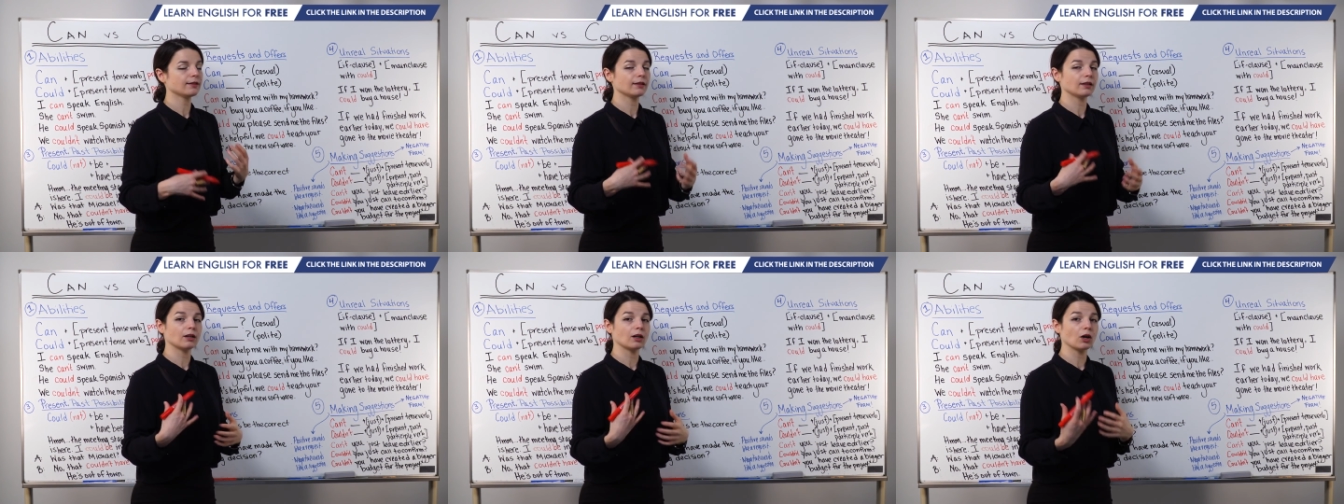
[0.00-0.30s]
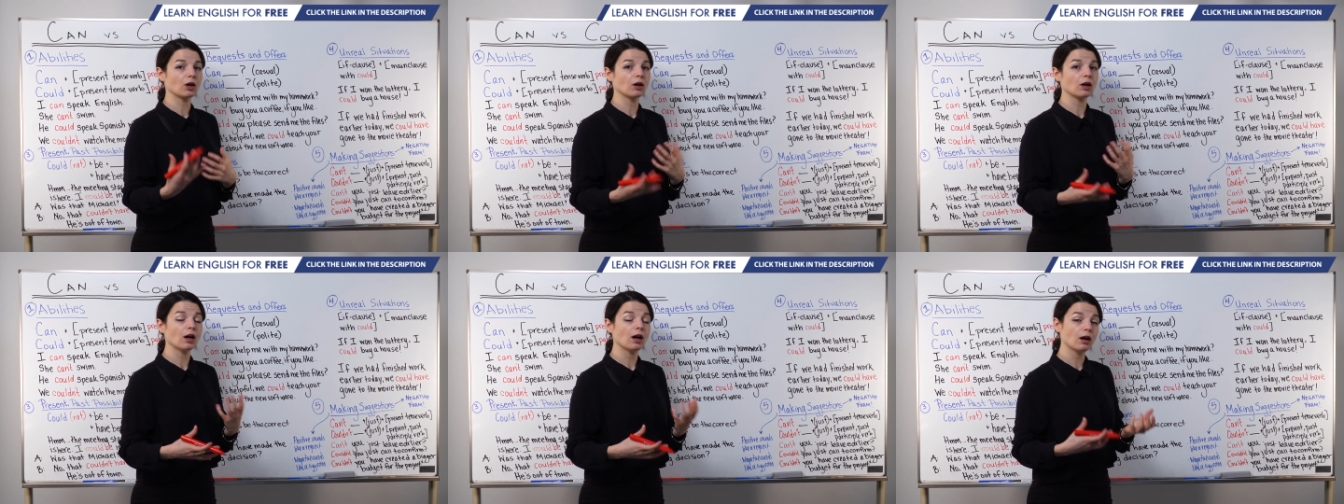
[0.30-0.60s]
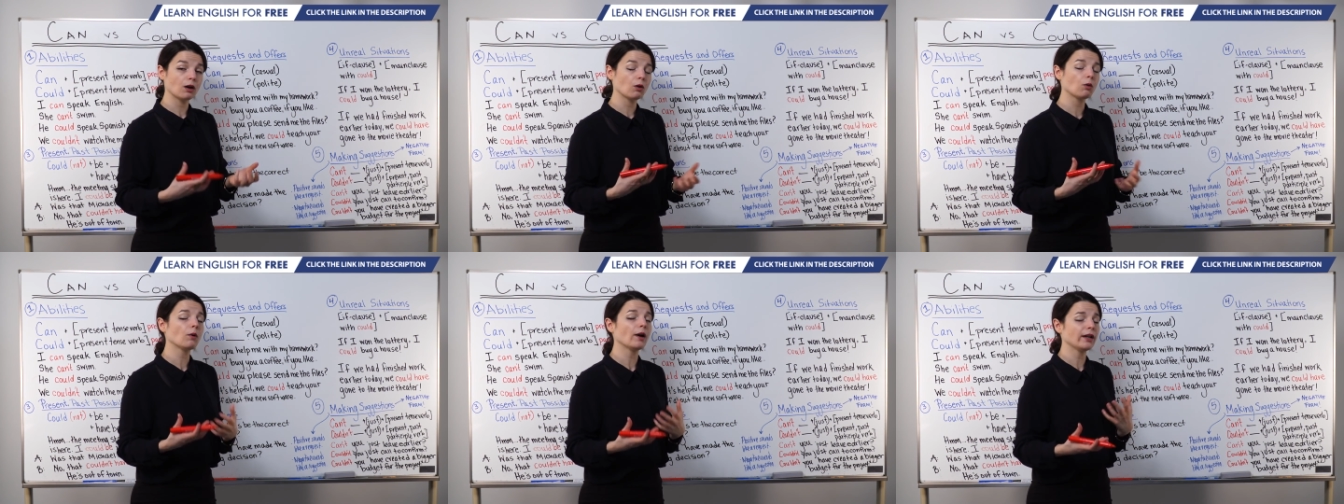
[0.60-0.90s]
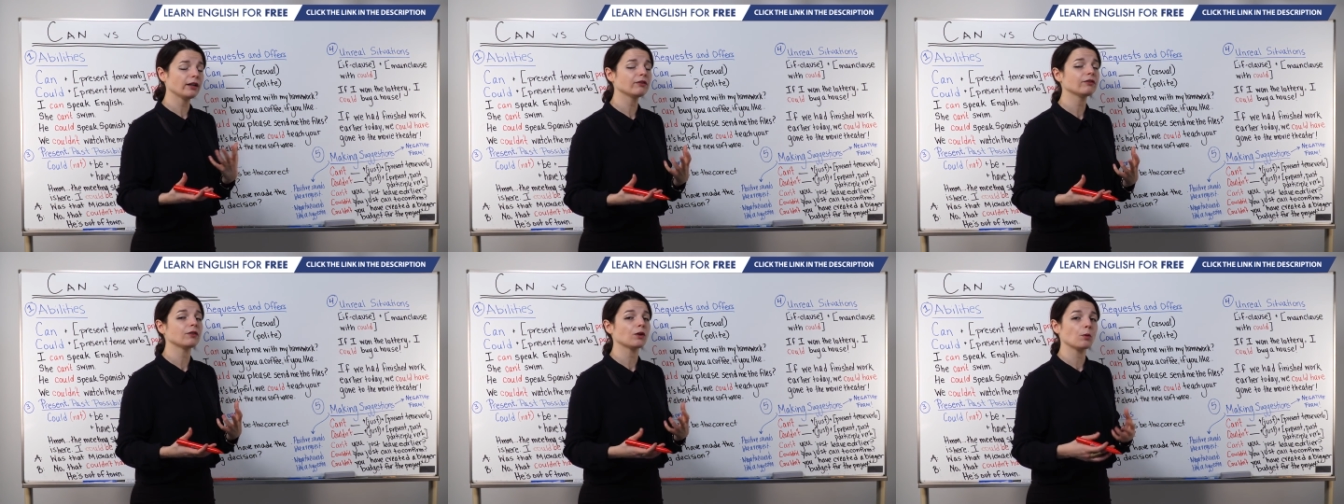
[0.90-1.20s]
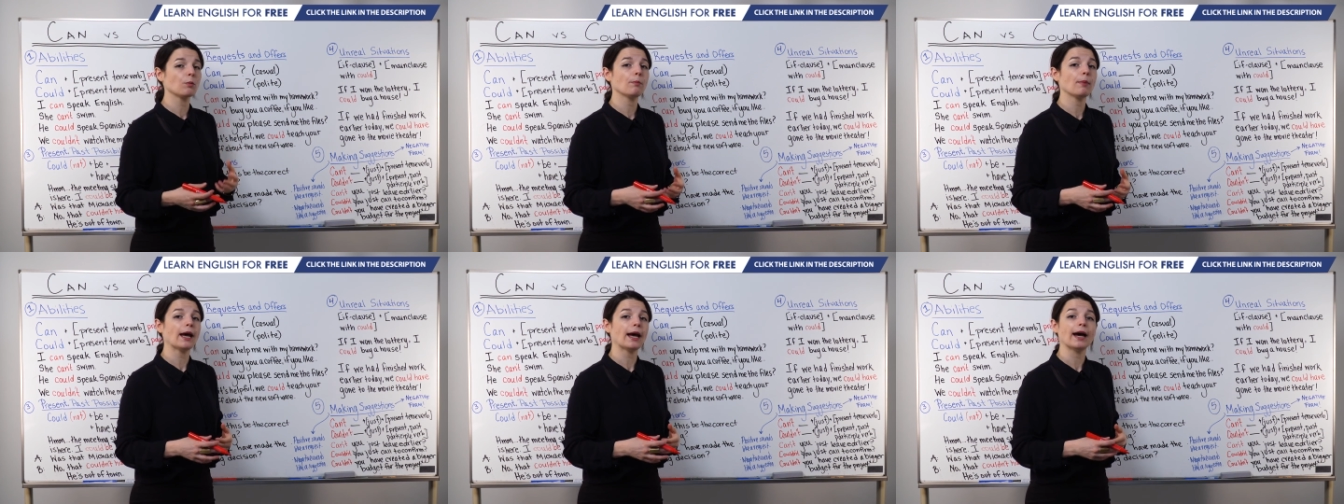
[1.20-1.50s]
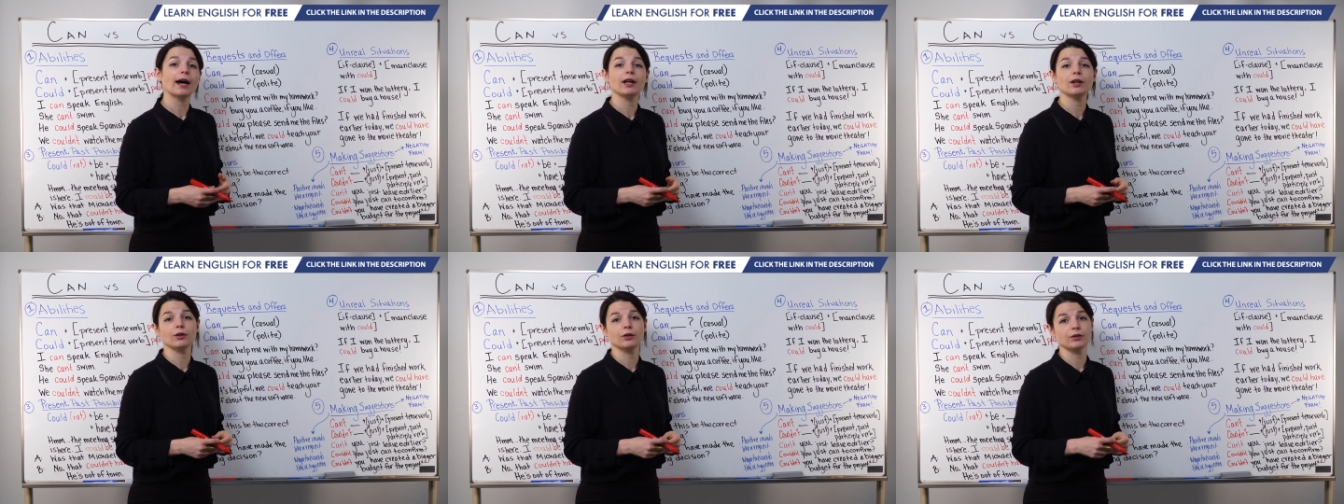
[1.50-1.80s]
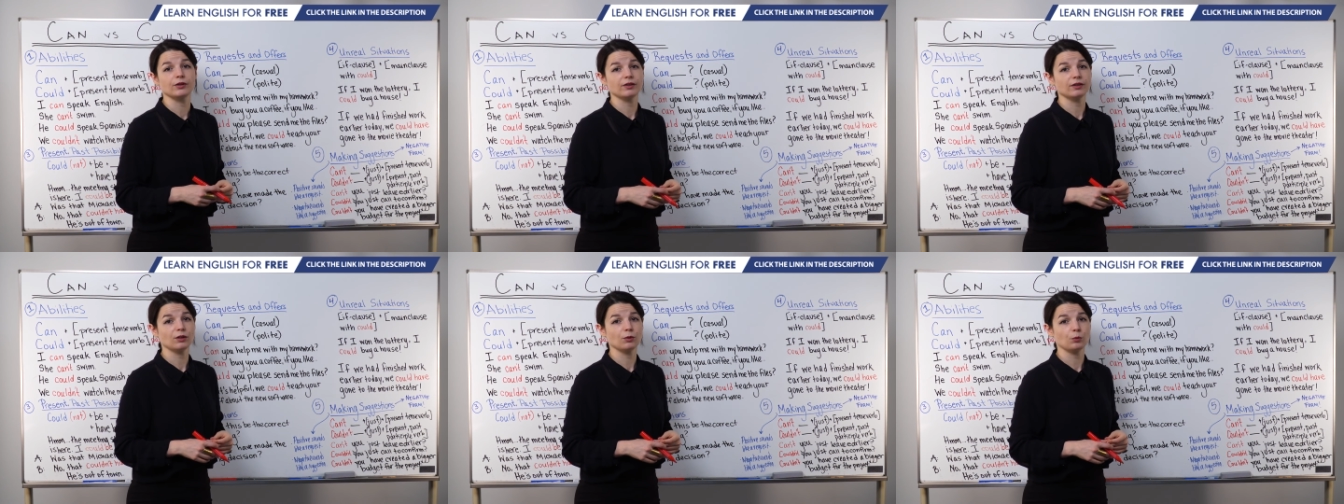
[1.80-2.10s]
there are a, quite a few
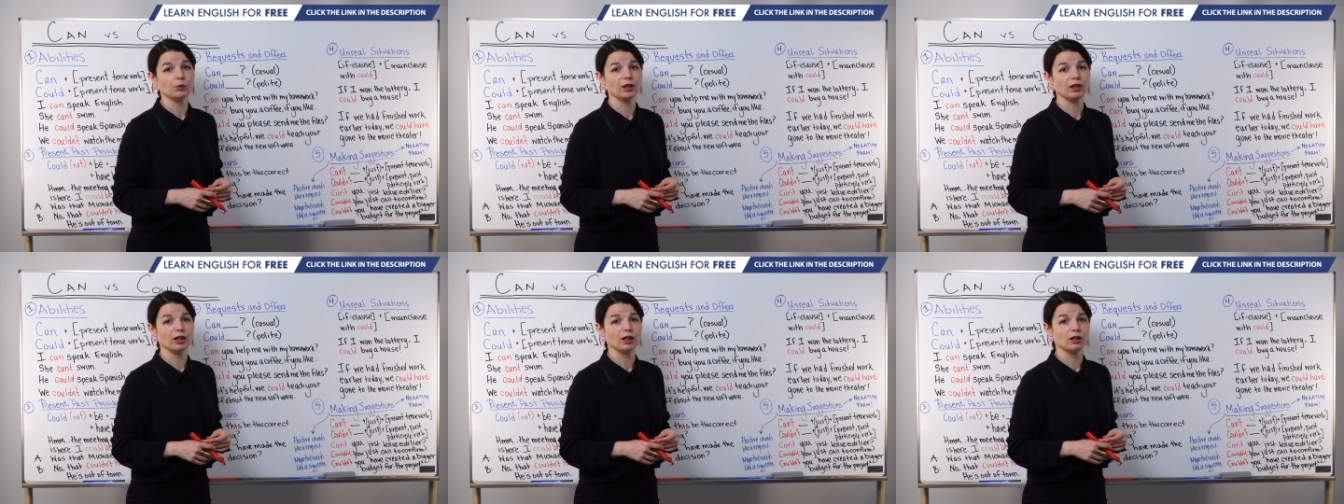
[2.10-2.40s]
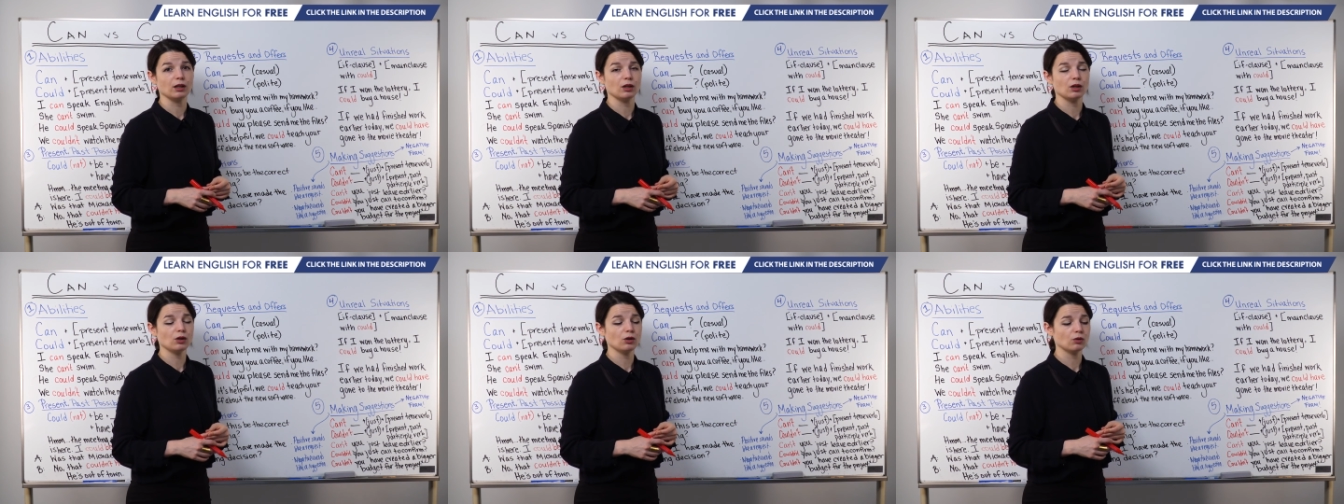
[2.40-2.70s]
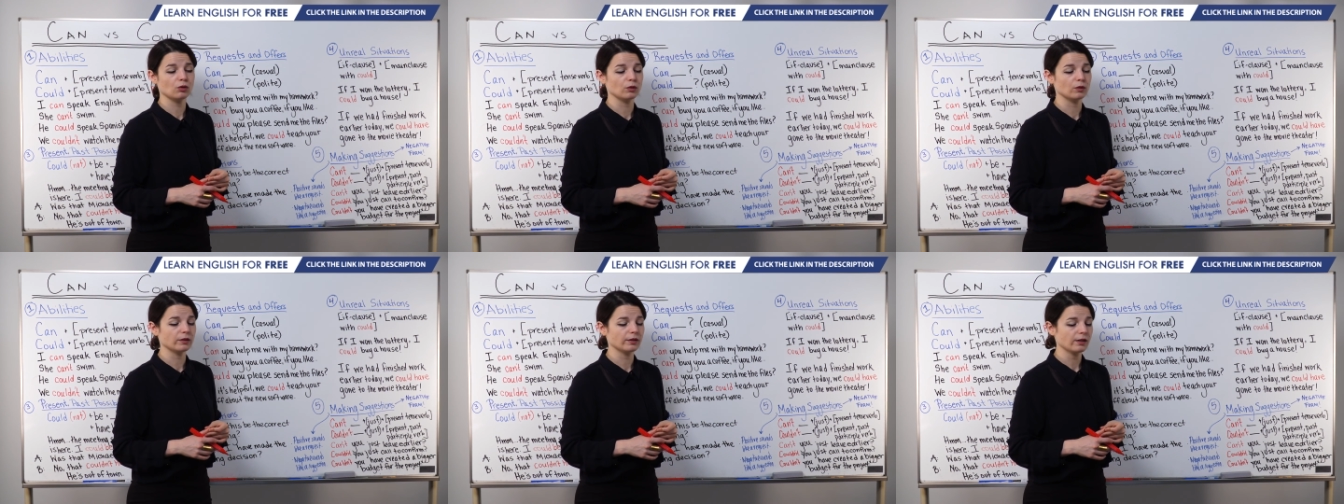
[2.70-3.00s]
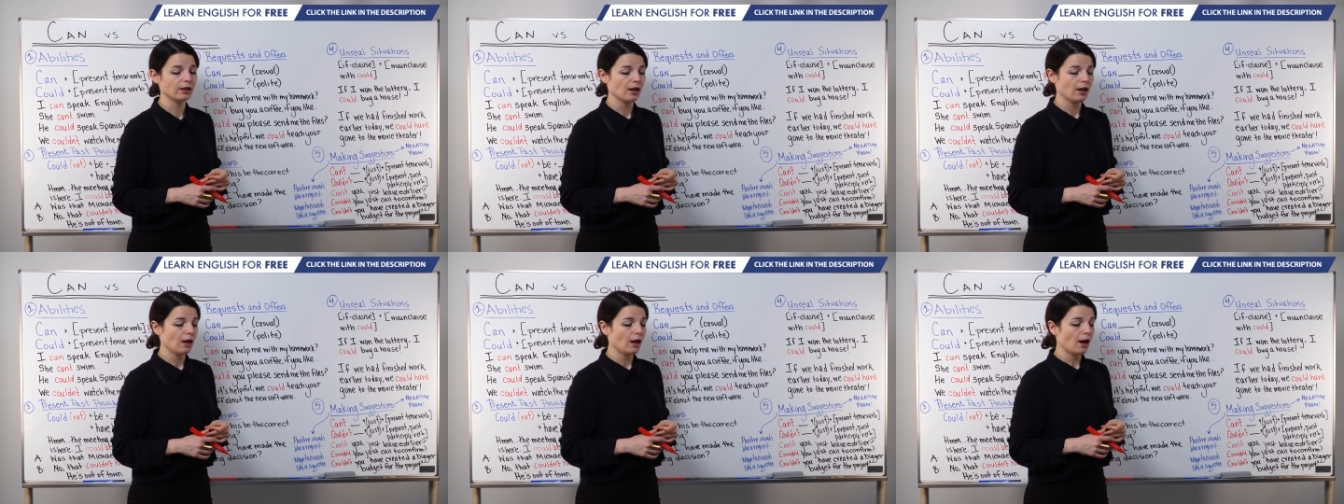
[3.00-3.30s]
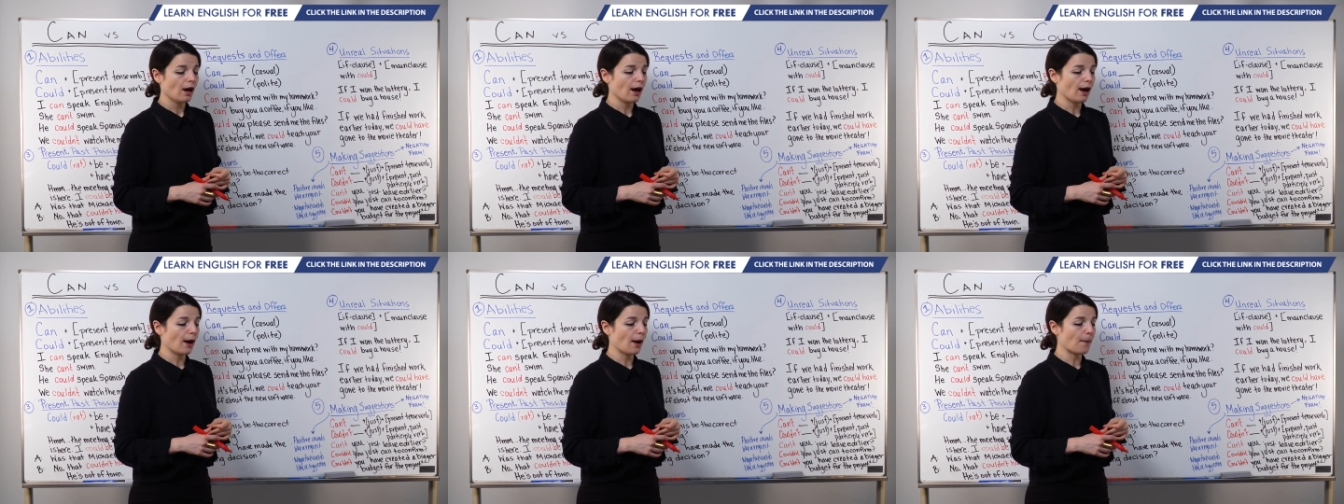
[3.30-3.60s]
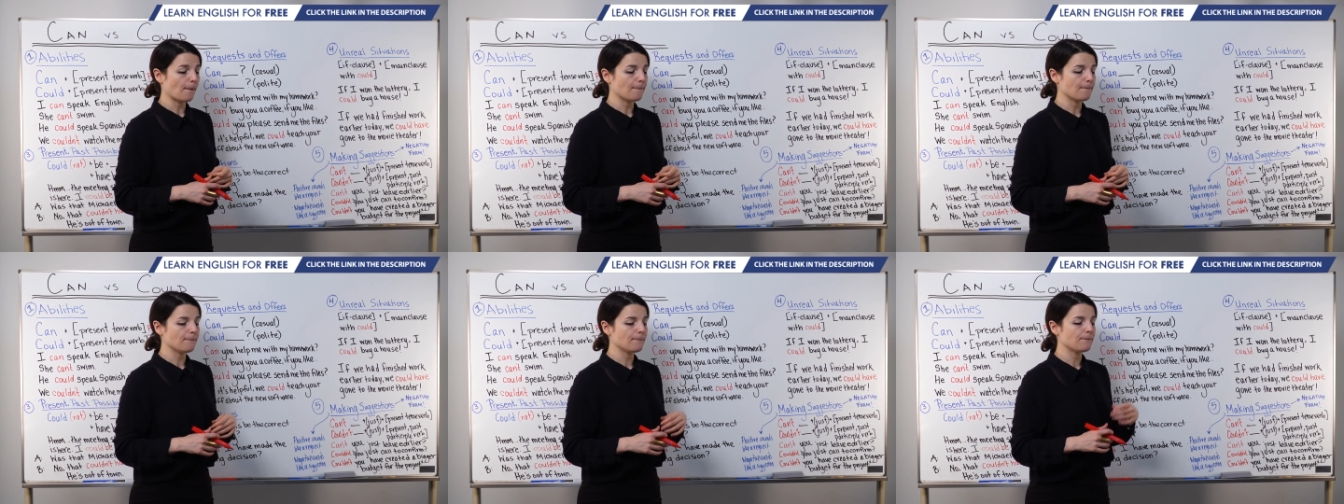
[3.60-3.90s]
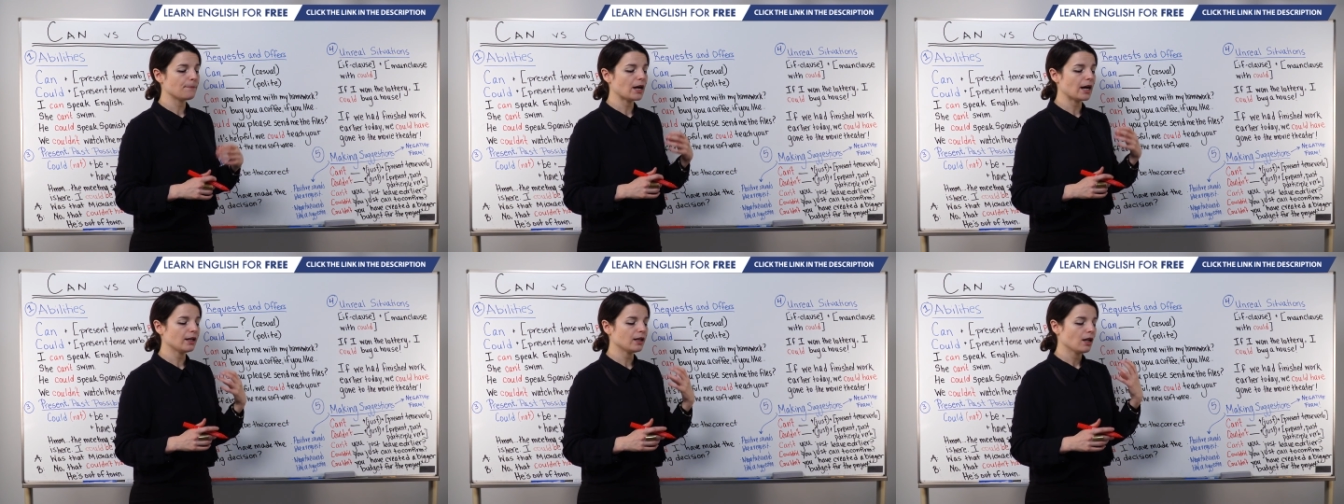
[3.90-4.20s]
patterns that we can use, um,
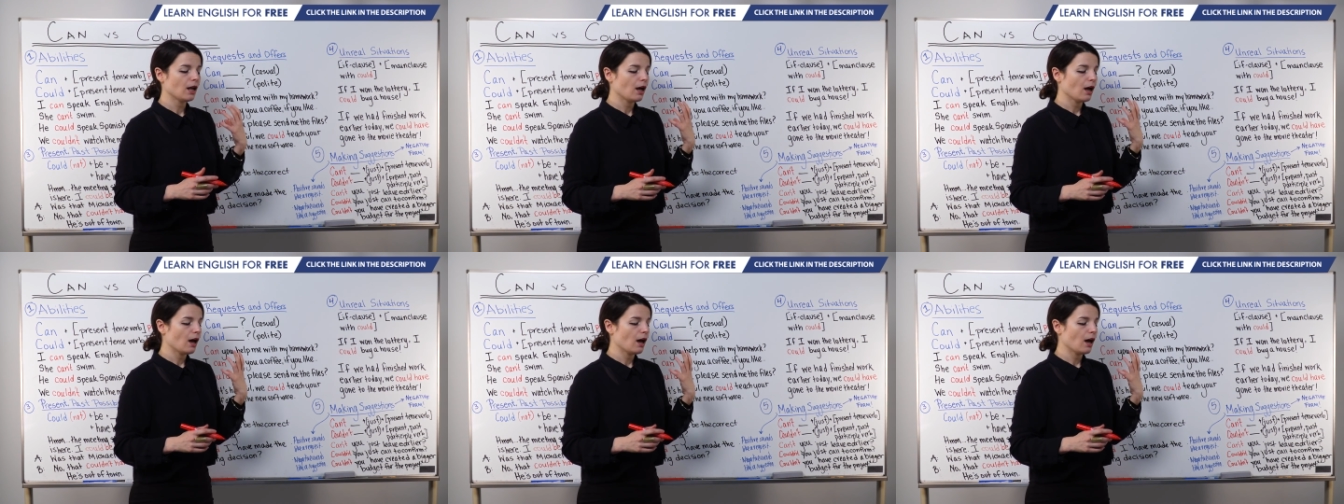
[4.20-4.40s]
but